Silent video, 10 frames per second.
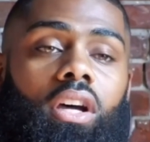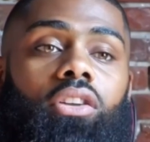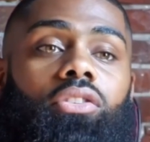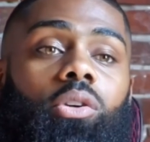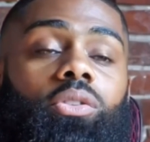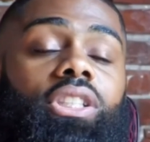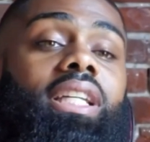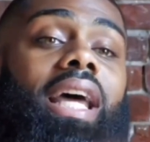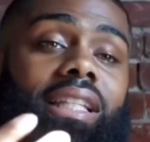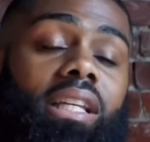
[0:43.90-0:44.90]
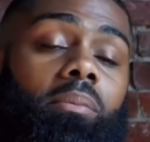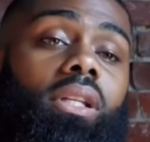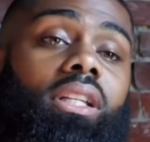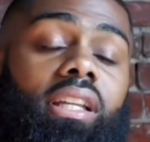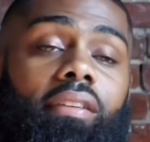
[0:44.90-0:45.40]
You know, she had the
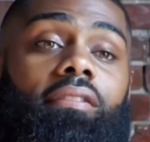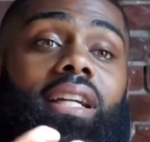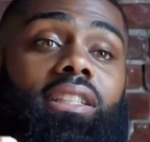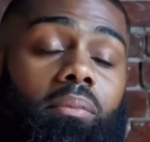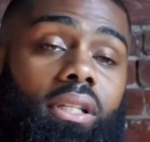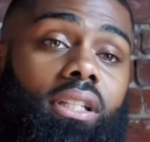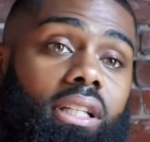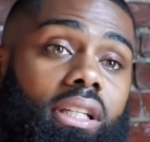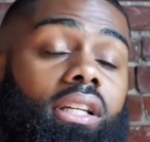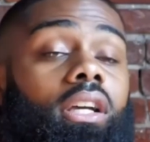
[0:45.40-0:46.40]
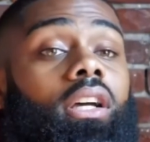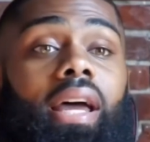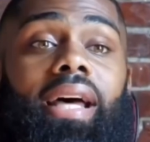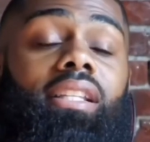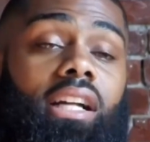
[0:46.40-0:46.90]
ability and flexibility
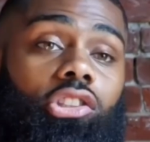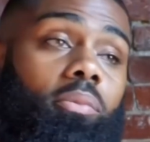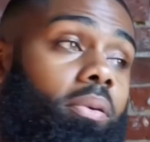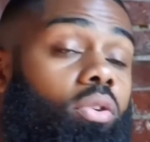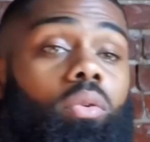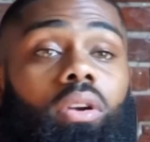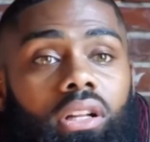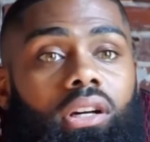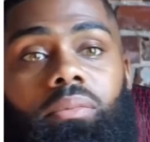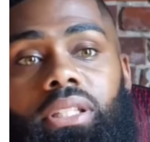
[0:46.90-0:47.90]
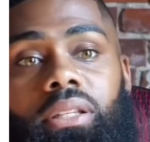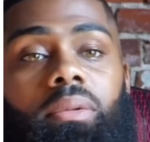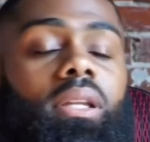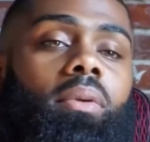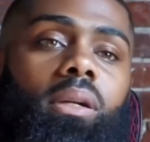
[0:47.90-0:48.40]
as an entrepreneur to come see
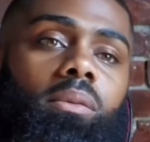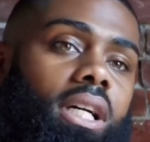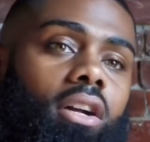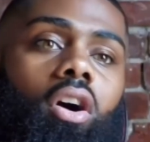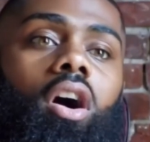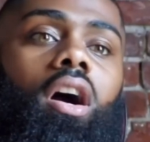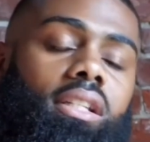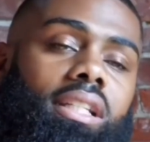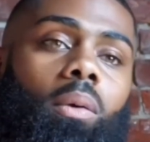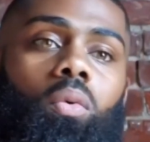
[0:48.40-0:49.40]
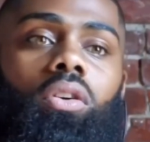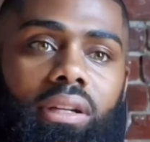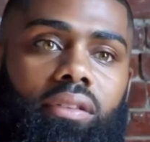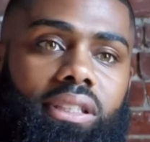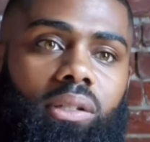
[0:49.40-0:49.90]
me, but it was kind of hard because I worked
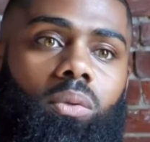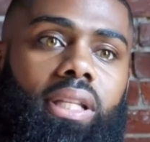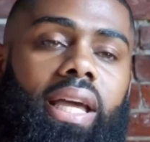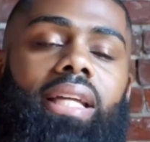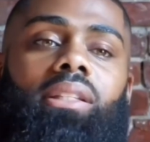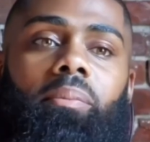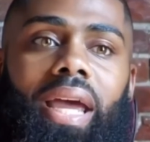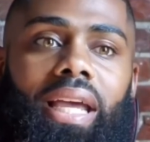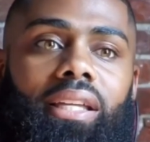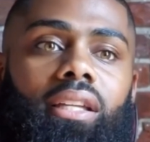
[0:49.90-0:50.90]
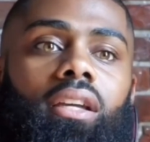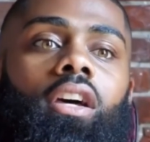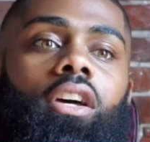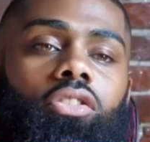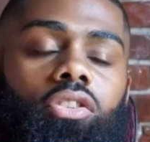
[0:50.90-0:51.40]
every single day at the bank.
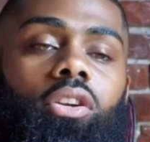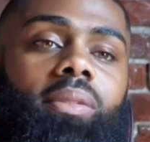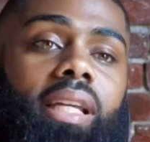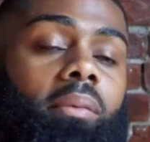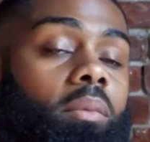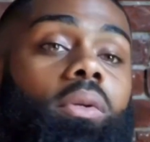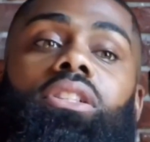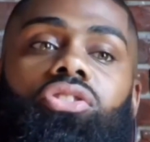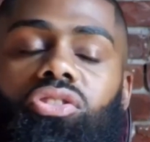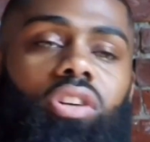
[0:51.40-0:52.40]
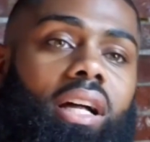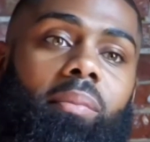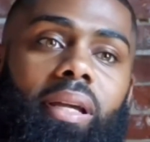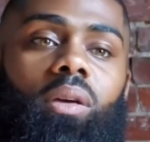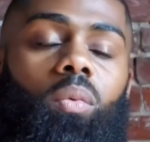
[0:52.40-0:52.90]
You know what I'm saying? But we tried to
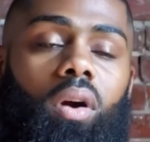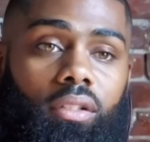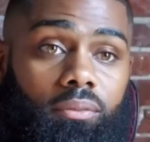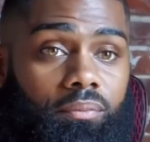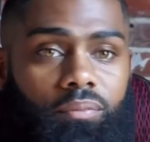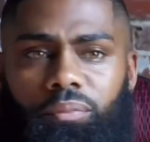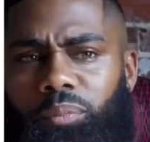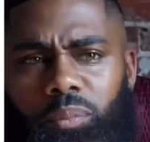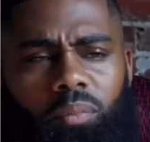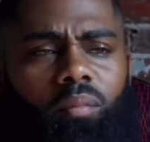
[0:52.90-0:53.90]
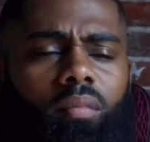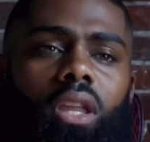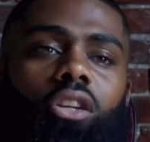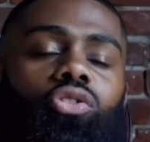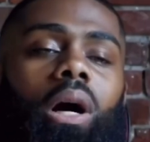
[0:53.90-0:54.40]
make it work.
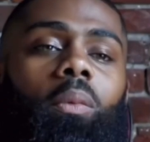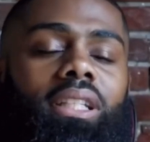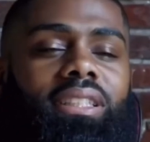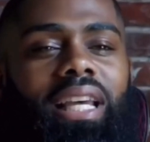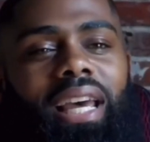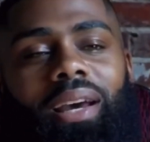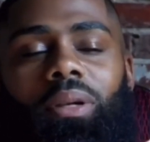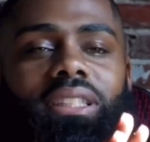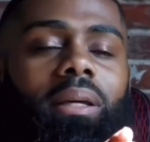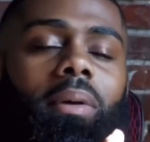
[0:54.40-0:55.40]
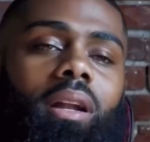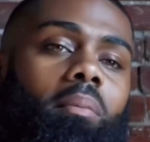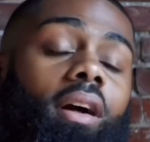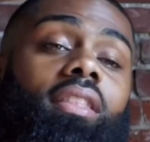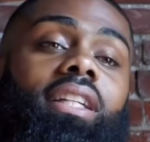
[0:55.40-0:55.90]
So I want to say about a
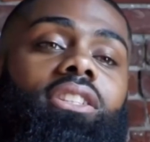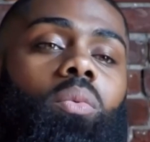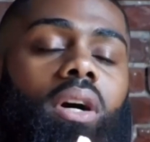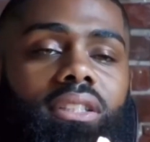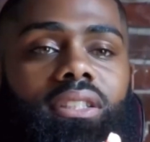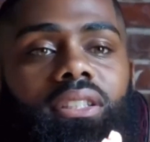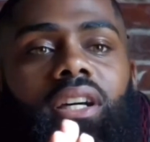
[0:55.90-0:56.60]
month into us